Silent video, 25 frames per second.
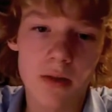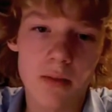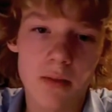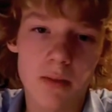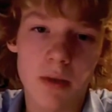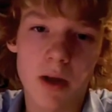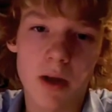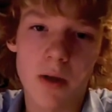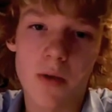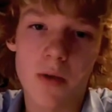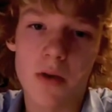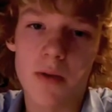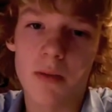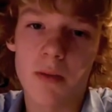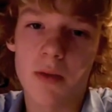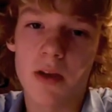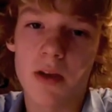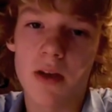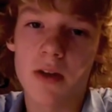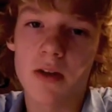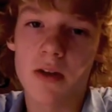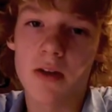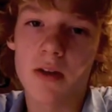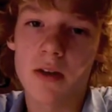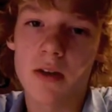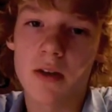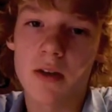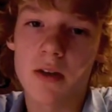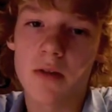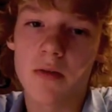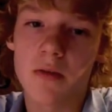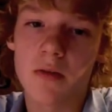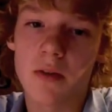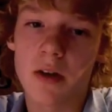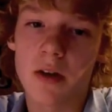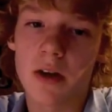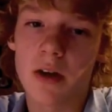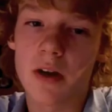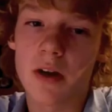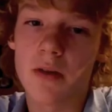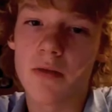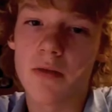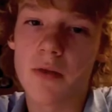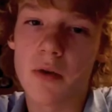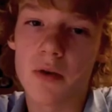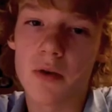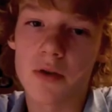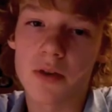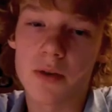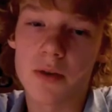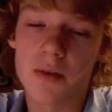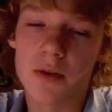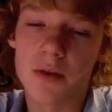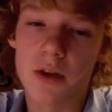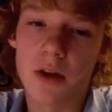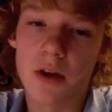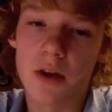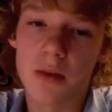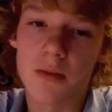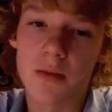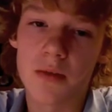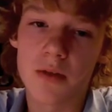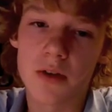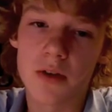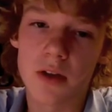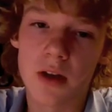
bear with me if I go wrong sometimes.